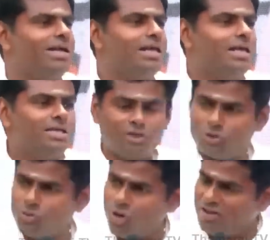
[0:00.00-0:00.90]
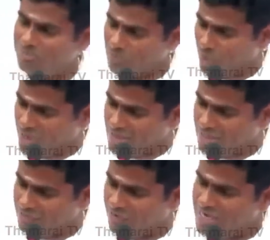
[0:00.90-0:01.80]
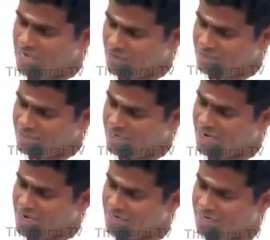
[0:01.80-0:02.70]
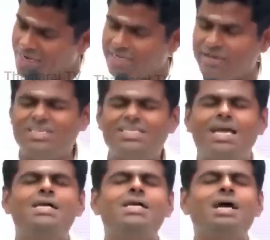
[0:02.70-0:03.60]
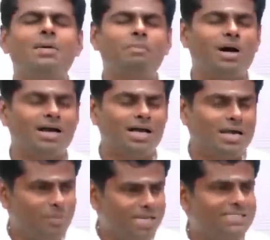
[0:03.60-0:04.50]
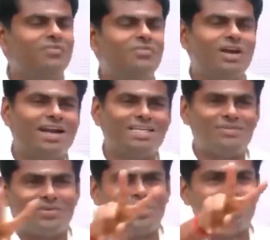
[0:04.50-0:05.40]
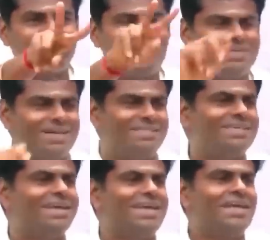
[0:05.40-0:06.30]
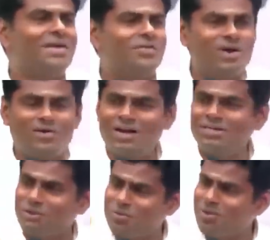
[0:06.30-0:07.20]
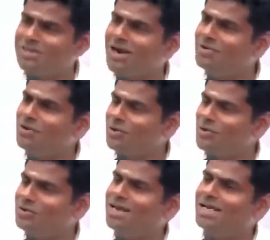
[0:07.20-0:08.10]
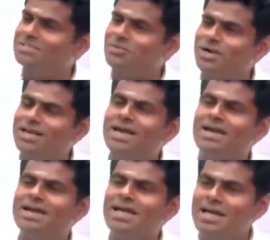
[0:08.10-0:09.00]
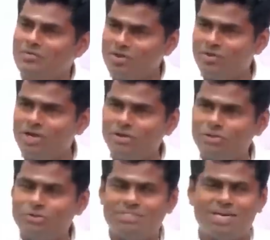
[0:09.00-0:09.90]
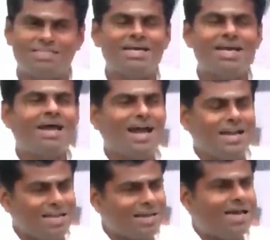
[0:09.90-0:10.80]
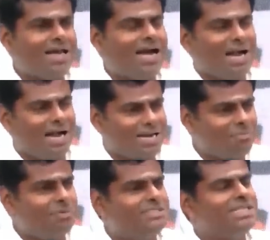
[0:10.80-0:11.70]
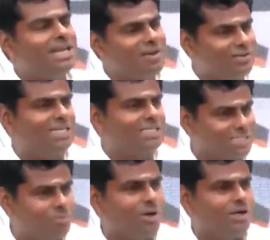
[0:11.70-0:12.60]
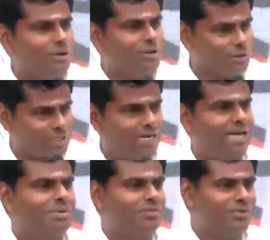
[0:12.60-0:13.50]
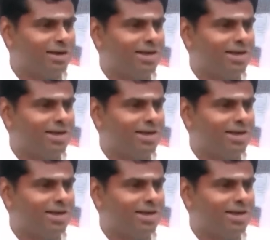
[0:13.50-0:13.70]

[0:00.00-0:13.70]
So tomorrow if Modi ji is winning even 398, they will say, Appa, because of our alliance we have reduced 2 seats. We have done so much hard work over the last 1 year. We have reduced 2 seats. And 100% they will have a success party also. So take my word.